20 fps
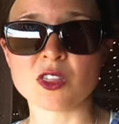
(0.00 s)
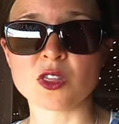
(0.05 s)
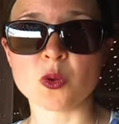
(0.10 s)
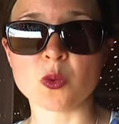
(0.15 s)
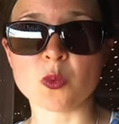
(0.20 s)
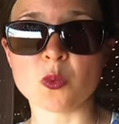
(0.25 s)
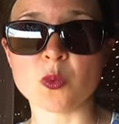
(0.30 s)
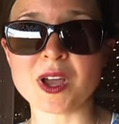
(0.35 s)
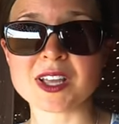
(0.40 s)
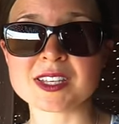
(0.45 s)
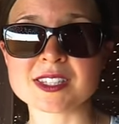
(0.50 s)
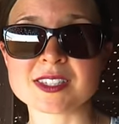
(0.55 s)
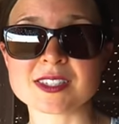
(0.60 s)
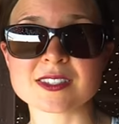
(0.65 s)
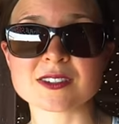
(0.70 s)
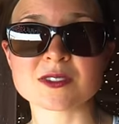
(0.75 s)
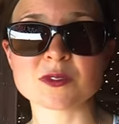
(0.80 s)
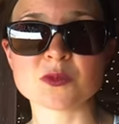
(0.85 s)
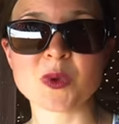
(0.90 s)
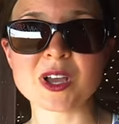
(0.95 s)
the
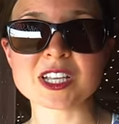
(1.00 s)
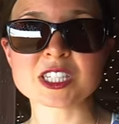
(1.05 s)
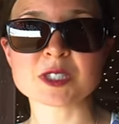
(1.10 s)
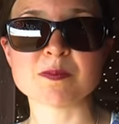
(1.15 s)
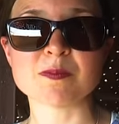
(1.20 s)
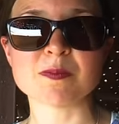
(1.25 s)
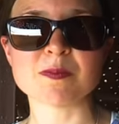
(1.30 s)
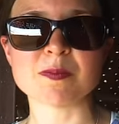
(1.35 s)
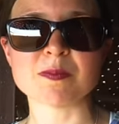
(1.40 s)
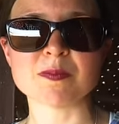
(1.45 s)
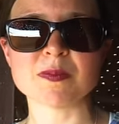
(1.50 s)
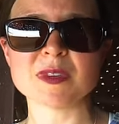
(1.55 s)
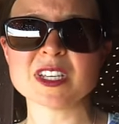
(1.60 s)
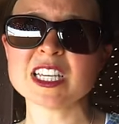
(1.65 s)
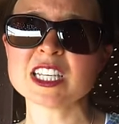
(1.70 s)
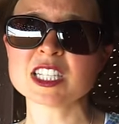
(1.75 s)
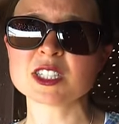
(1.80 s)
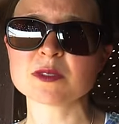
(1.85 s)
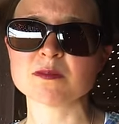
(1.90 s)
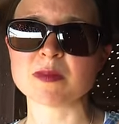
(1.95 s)

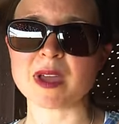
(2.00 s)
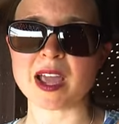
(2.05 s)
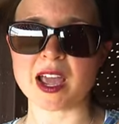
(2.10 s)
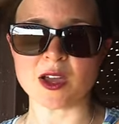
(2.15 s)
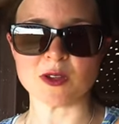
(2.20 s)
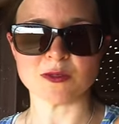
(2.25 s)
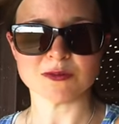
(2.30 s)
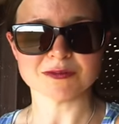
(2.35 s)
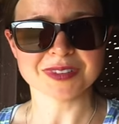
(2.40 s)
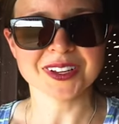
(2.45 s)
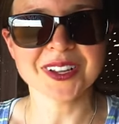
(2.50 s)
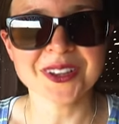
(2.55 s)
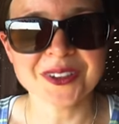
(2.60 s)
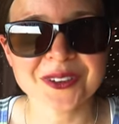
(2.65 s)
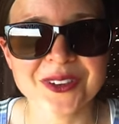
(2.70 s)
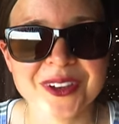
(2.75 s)
eastbound.